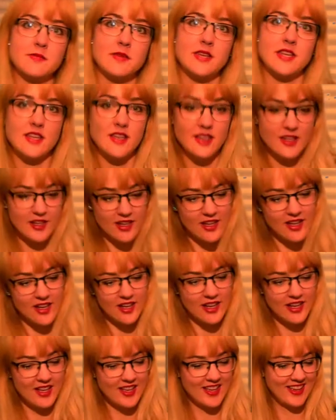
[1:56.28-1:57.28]

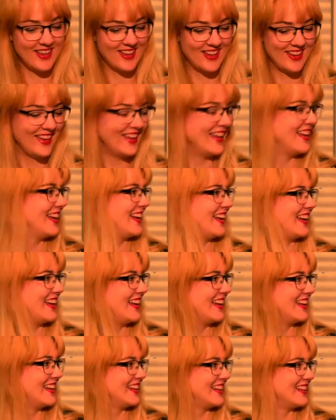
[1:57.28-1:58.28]

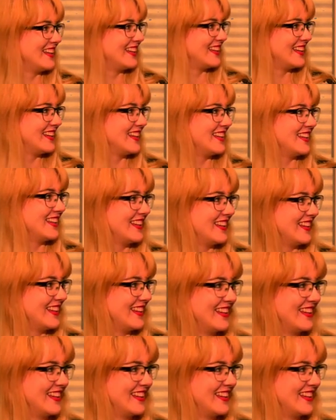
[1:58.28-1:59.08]
No words are spoken by the person on screen.